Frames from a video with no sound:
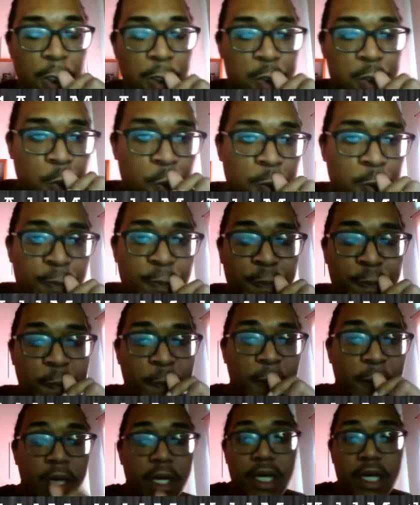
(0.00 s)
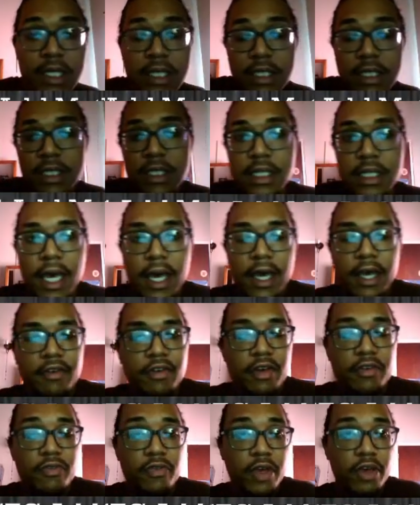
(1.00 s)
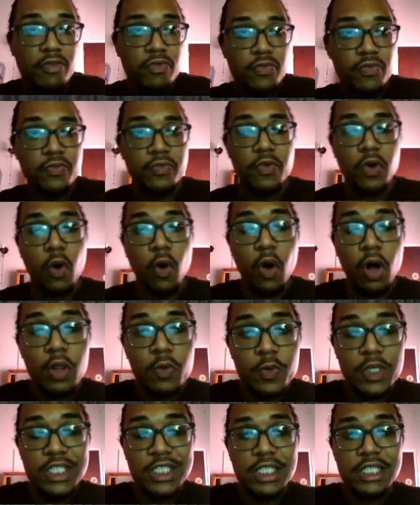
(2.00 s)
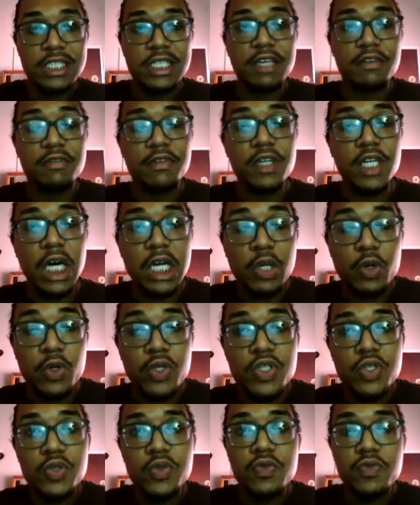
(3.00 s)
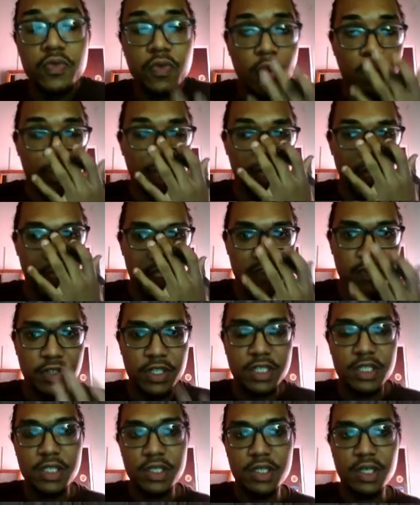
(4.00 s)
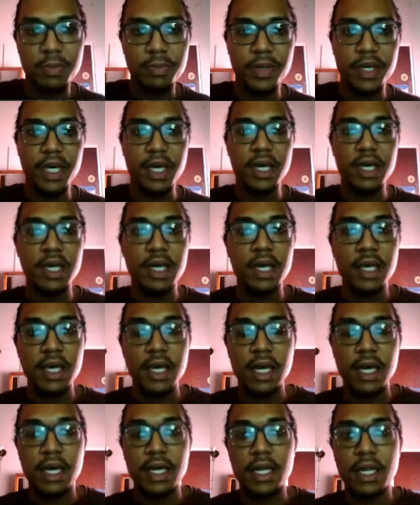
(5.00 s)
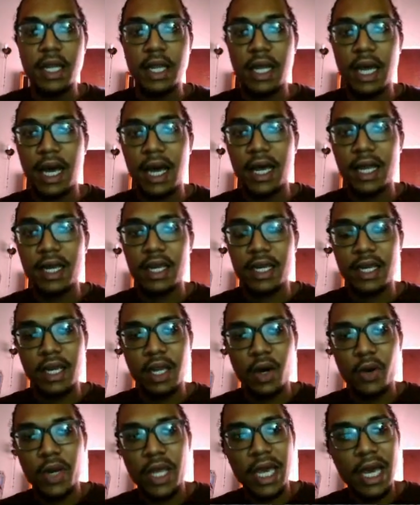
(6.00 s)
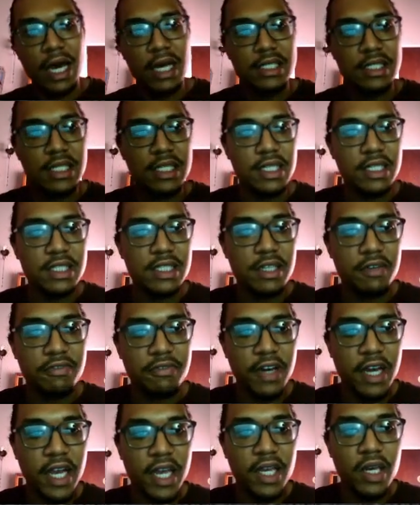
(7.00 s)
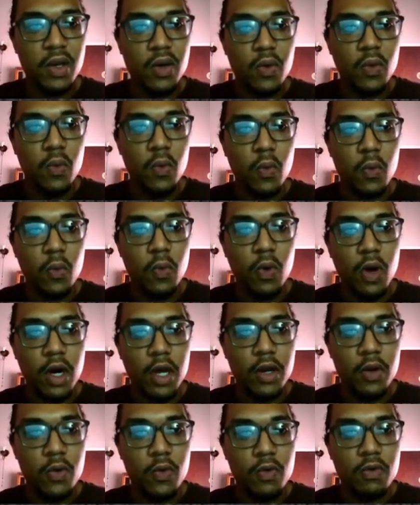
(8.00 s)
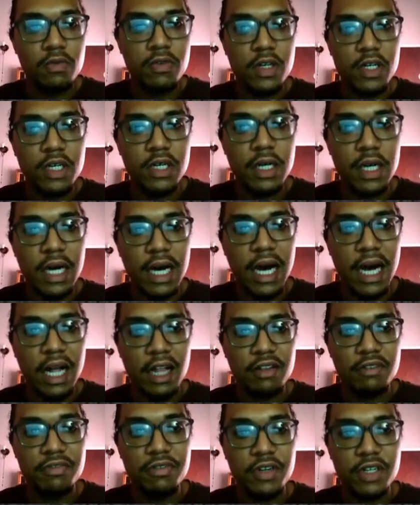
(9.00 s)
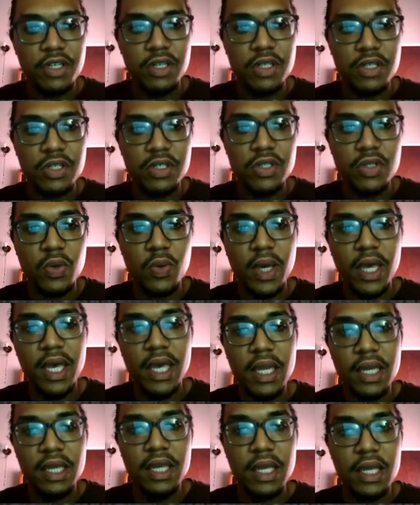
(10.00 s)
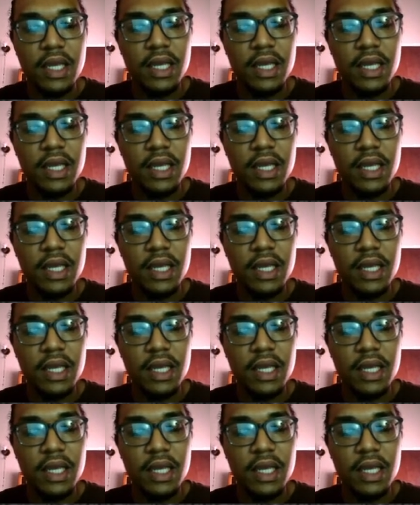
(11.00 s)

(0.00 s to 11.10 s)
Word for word: So, yeah, if, if all we just given are those two formulas for this topic, and now they're asking us to find one over alpha squared